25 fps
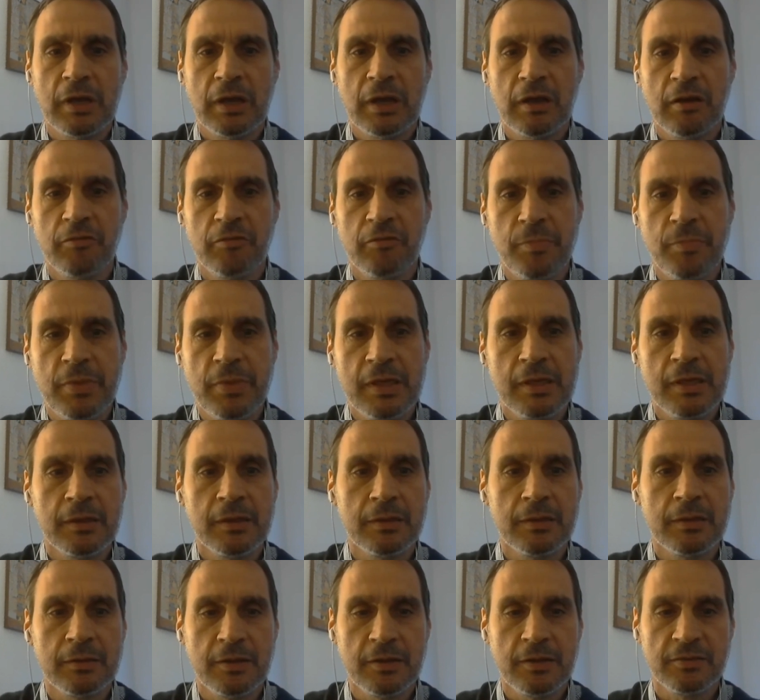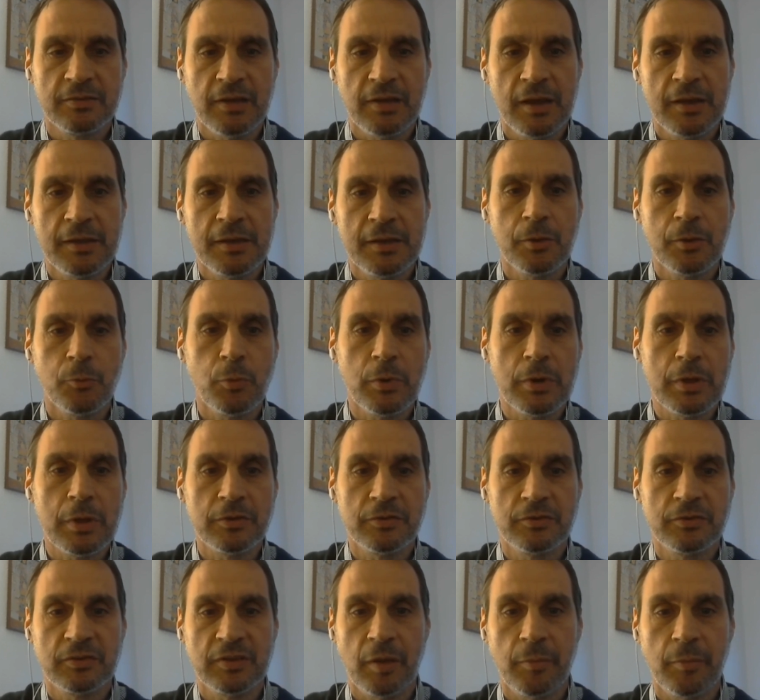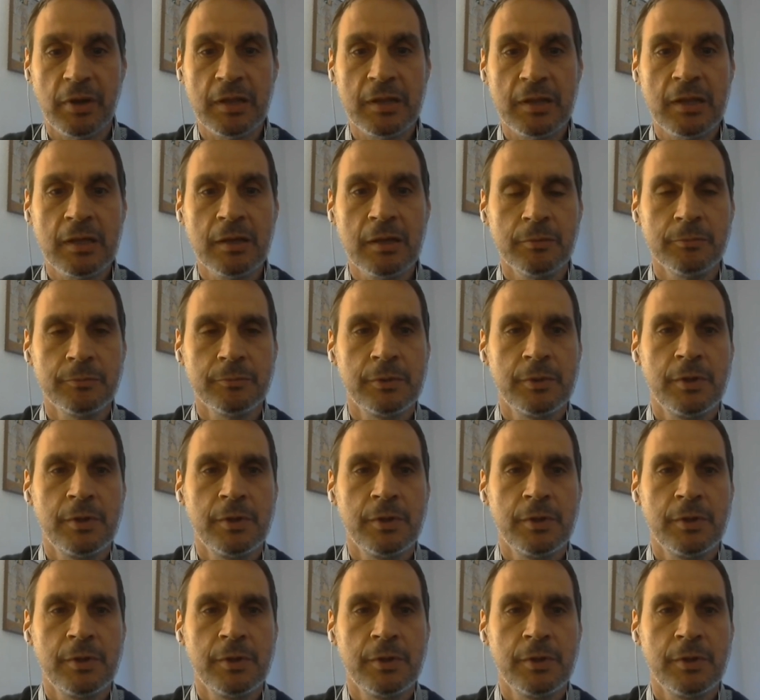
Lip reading: have been designing with Sabrina,